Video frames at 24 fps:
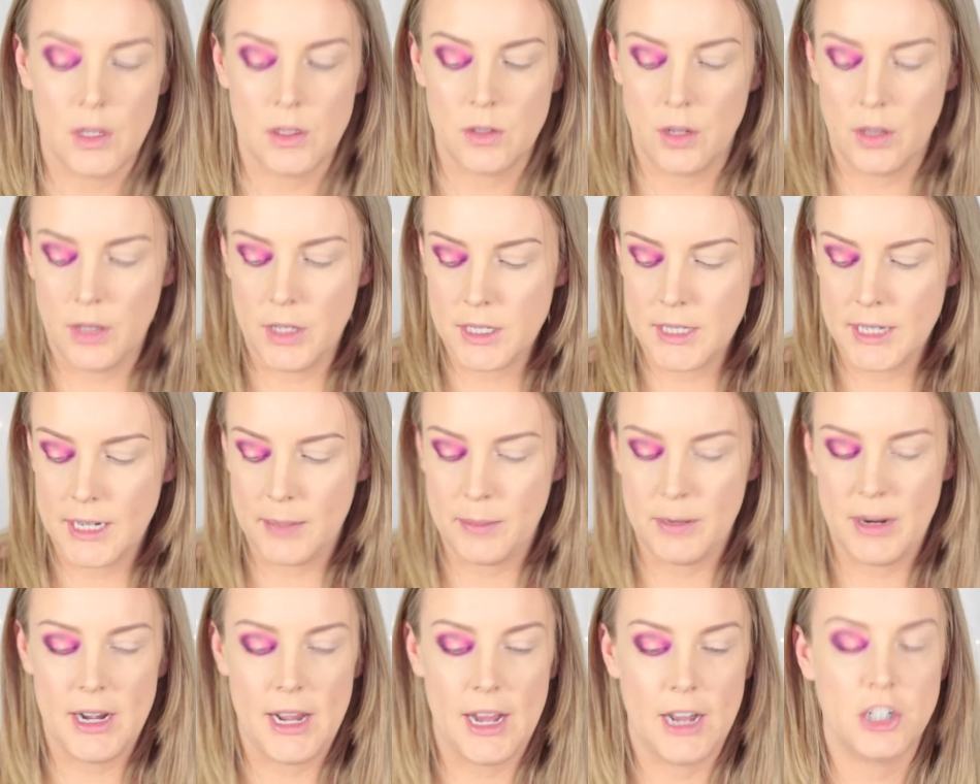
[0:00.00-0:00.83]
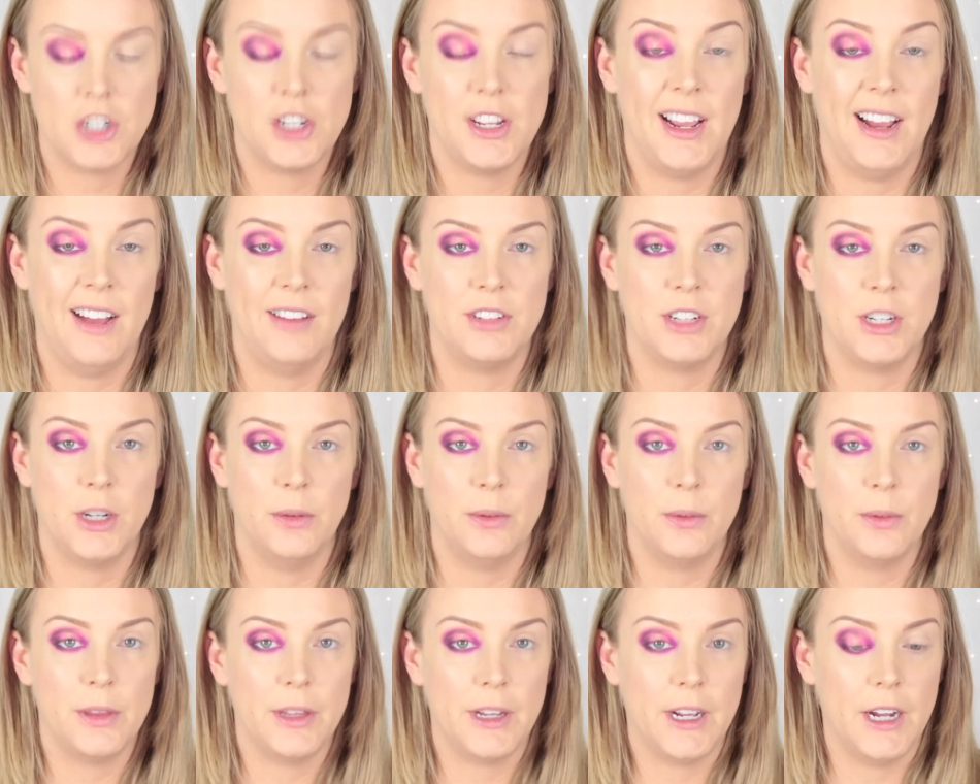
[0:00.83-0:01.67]
So it looks like I might actually have to go
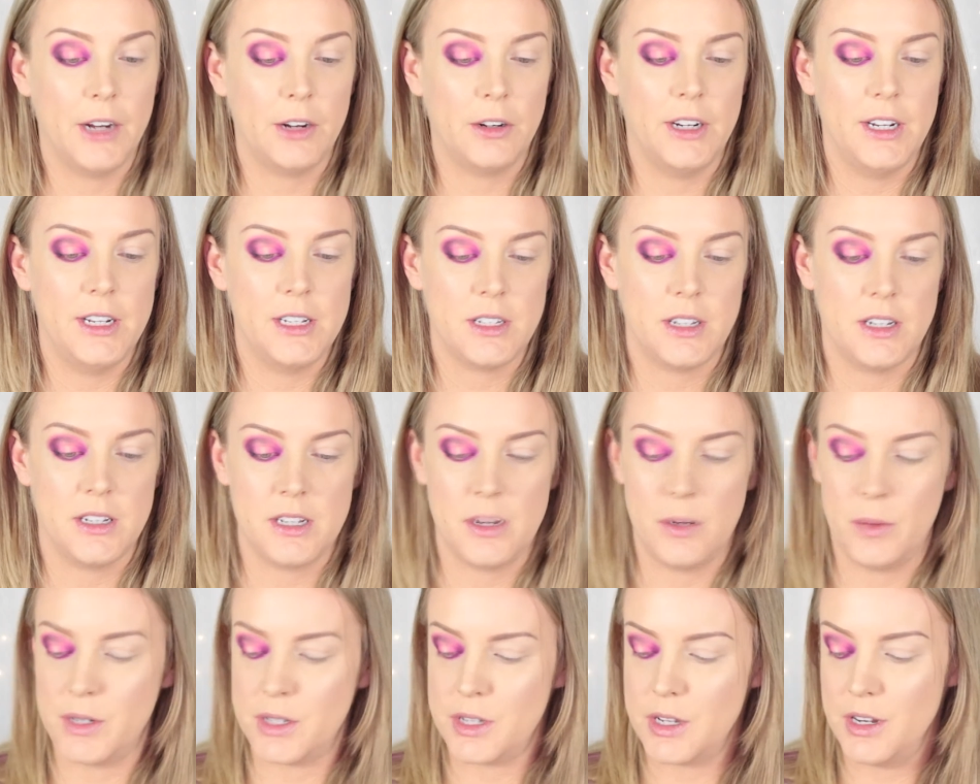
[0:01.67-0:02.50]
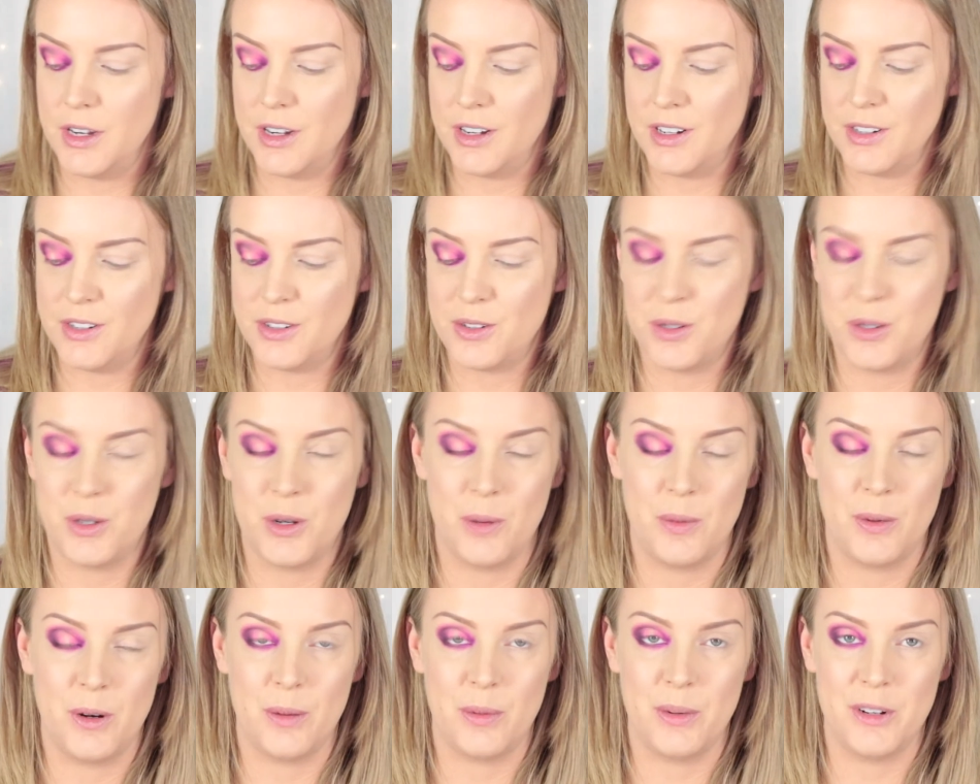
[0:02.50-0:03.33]
in with a cut crease because I wasn't
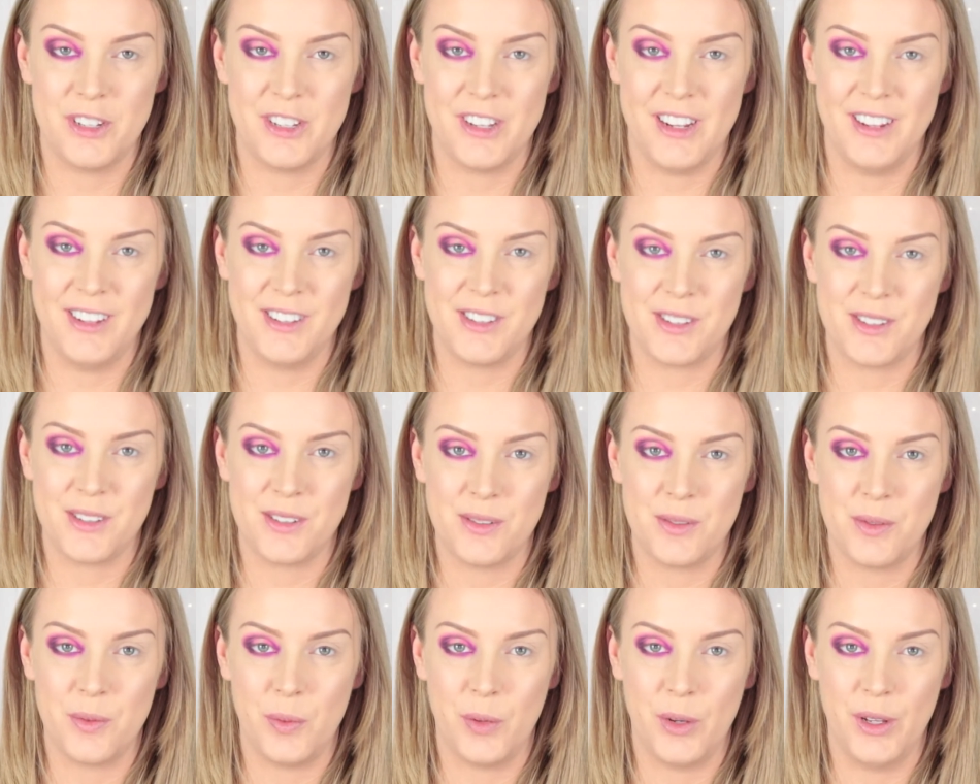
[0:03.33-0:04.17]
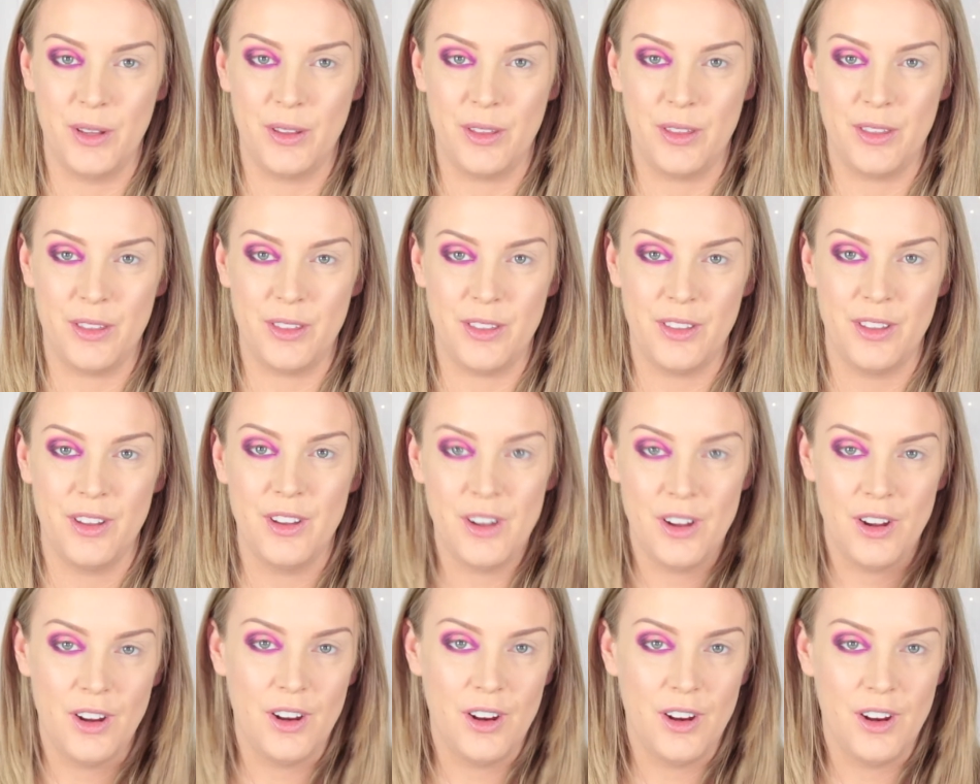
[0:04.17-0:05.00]
super precise with
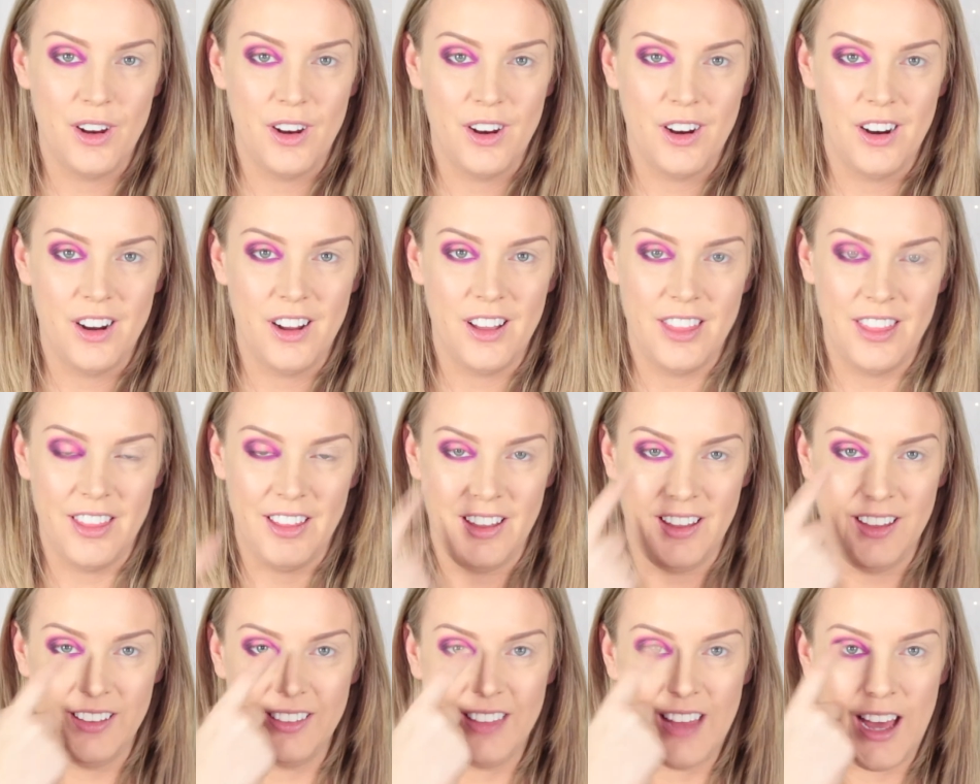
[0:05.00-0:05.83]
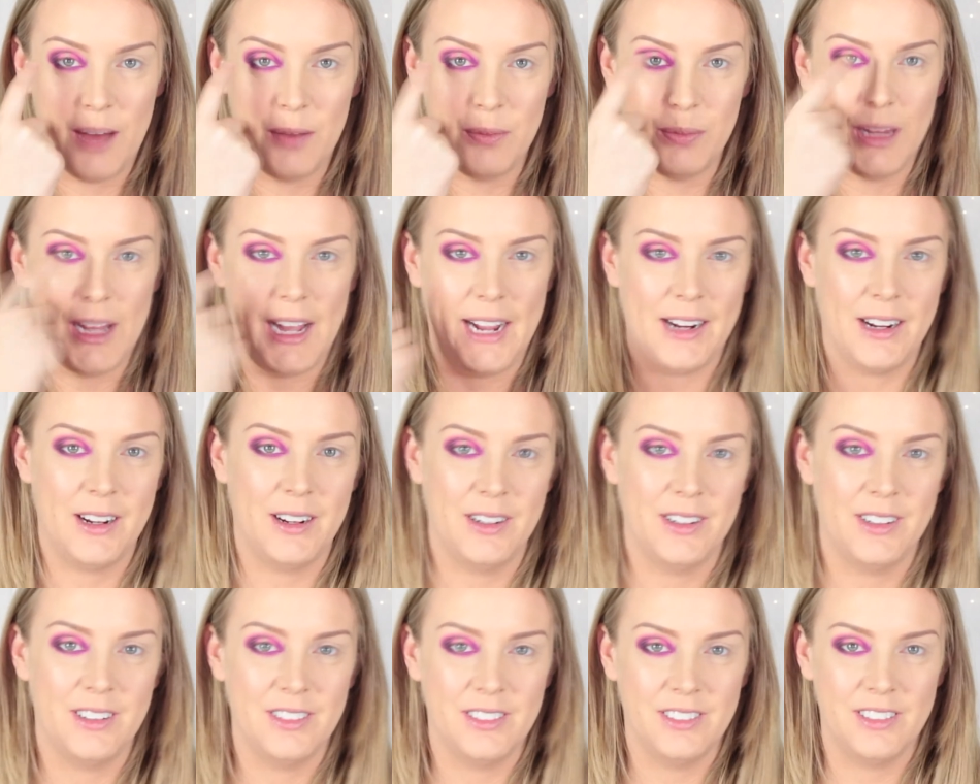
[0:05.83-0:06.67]
that black
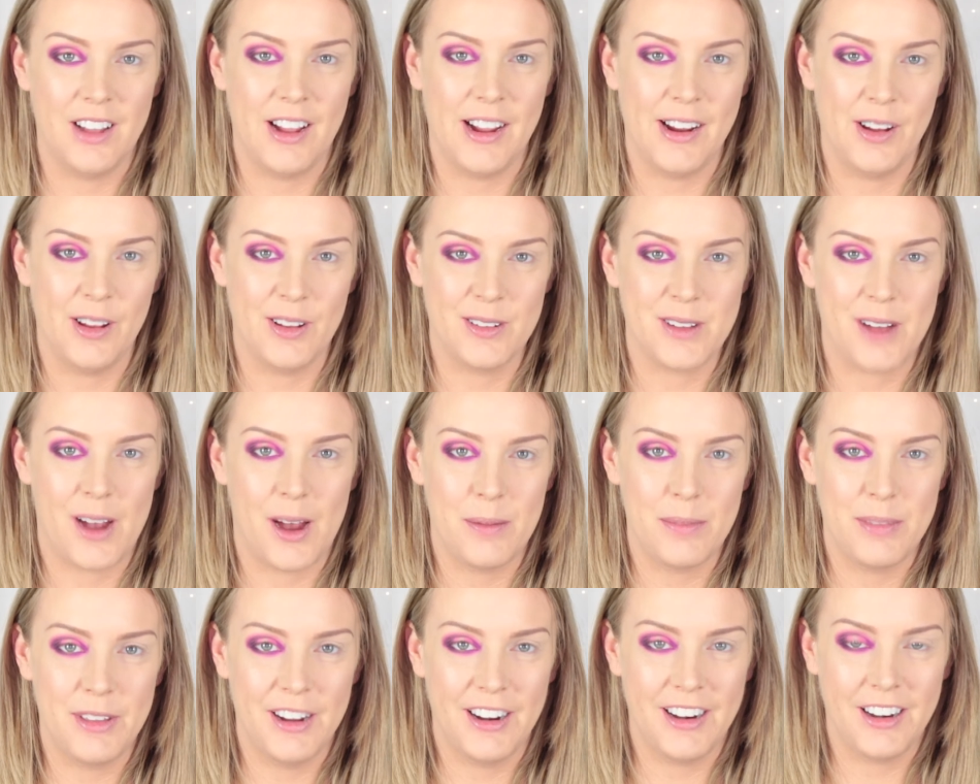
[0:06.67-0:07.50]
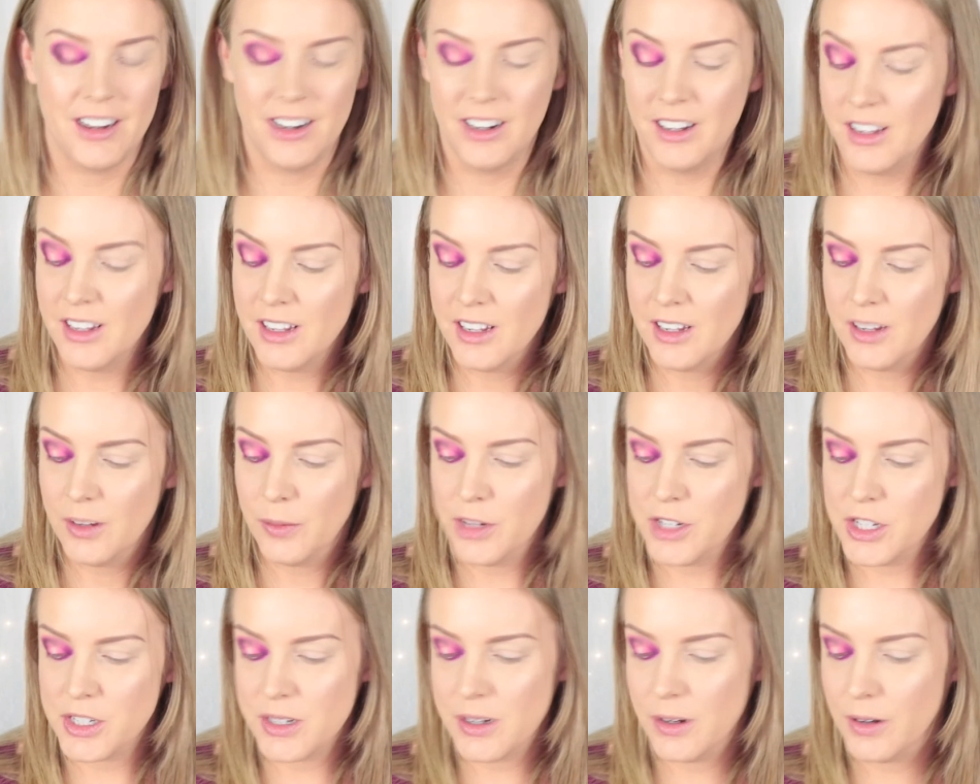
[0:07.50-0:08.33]
line on top there,
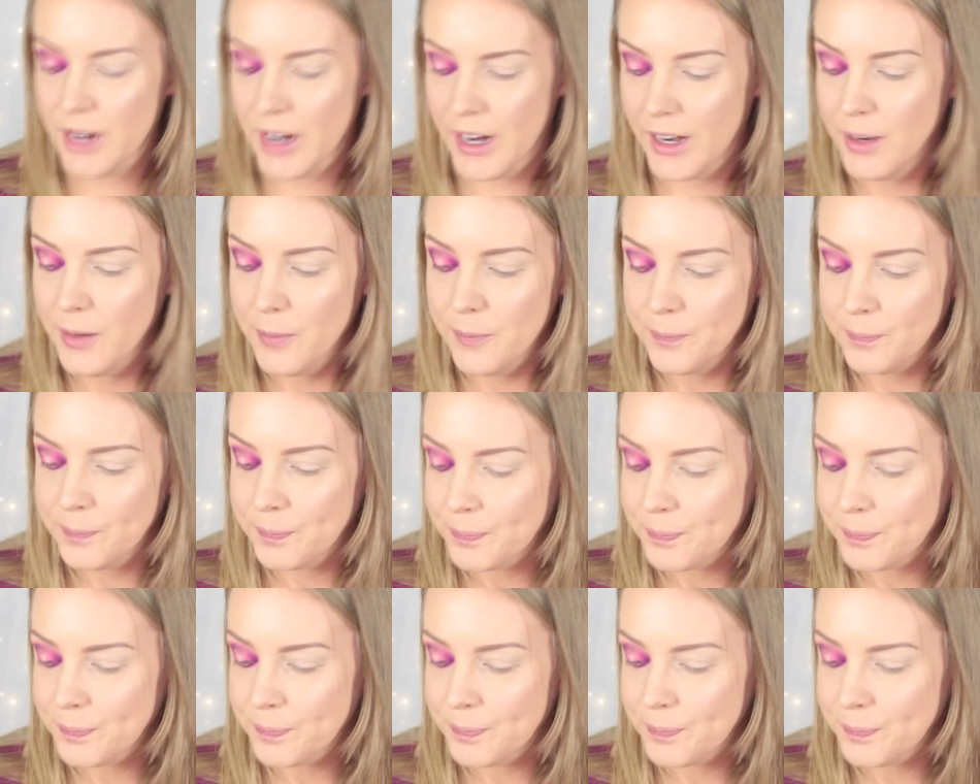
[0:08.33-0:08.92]
which is okay.